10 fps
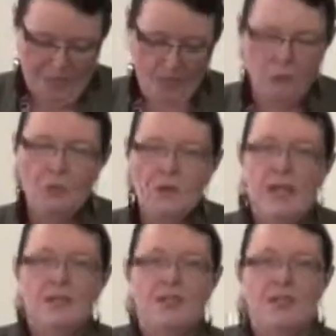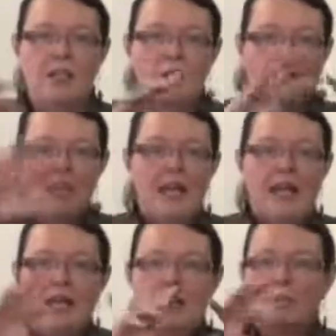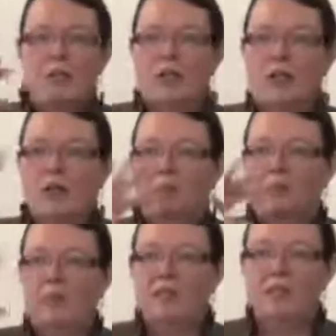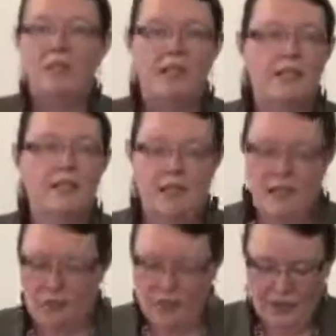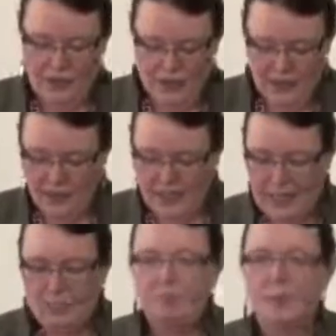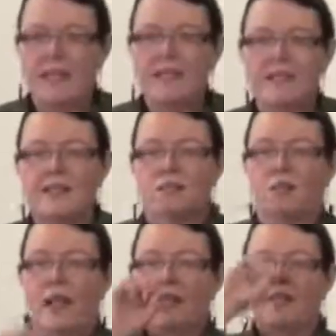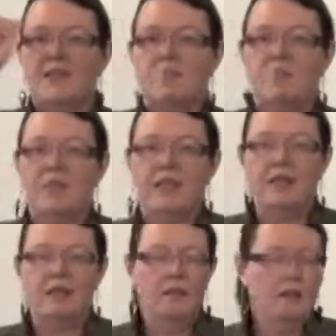And when we had to send out our name and our company details and everything, he said, please write something